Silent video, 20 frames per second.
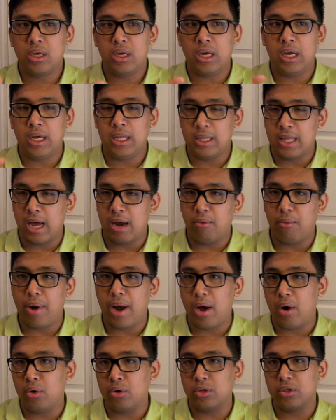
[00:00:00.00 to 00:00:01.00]
in that
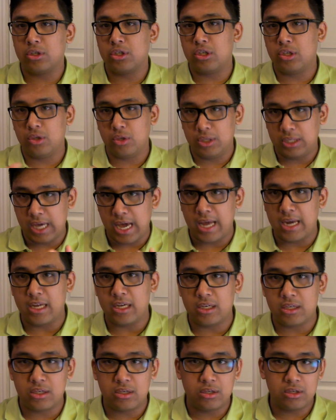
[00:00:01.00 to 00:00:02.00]
round to get
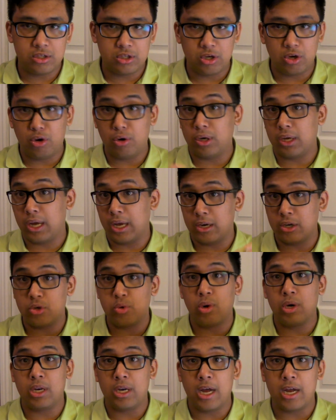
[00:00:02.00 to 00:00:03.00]
it. So again,
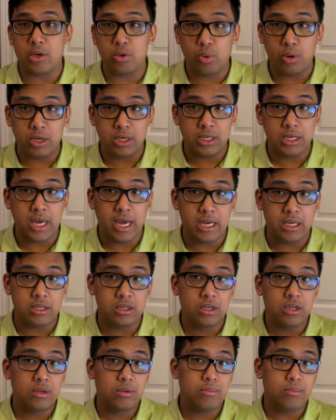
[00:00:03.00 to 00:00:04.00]
29-28
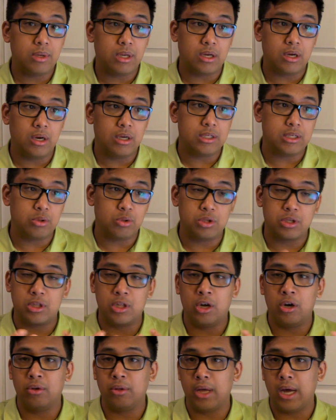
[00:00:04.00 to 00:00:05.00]
because it was
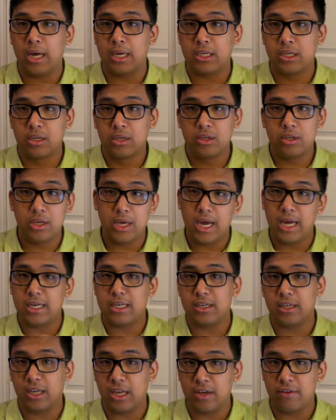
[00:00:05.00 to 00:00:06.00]
clear that he had
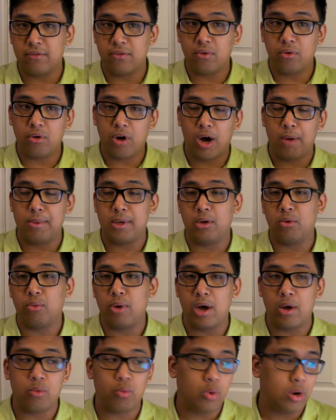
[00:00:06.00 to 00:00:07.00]
to give Robbie
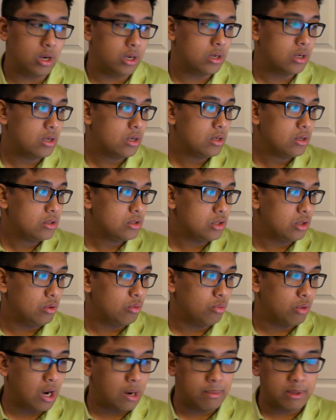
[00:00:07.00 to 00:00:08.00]
round one. So
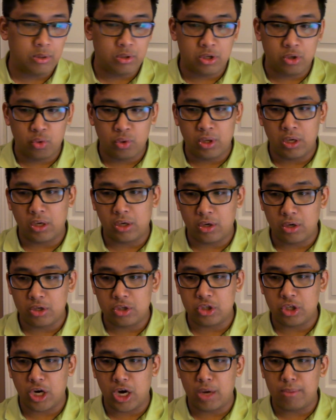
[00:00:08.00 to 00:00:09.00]
Robbie doing a good
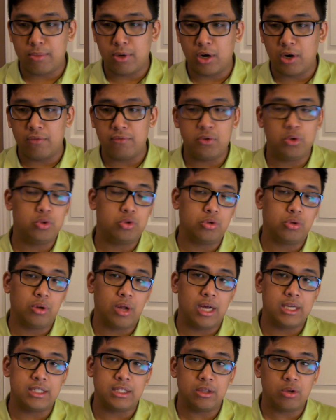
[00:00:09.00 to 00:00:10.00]
job of
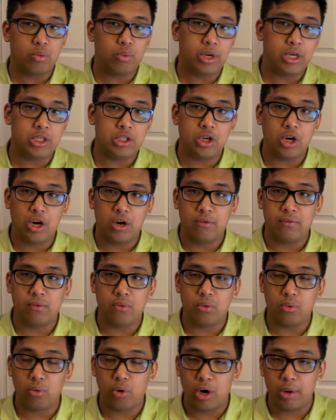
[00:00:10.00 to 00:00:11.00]
neutralizing the reach of
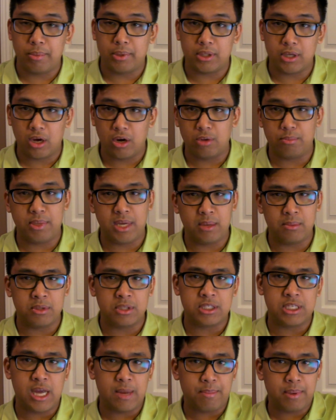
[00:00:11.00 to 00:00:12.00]
Rory MacDonald, being able to
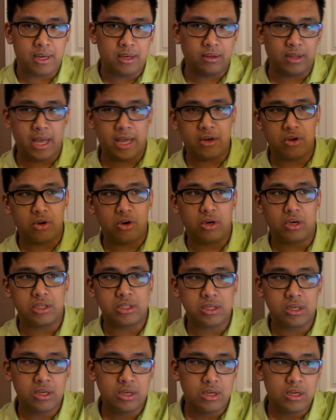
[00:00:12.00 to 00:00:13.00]
step in, land
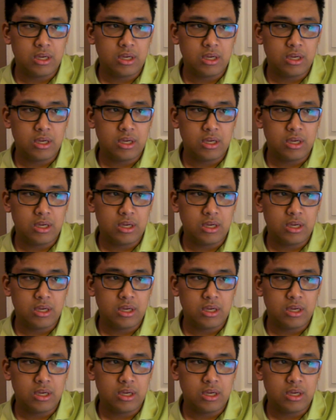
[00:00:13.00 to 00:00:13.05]
hooks,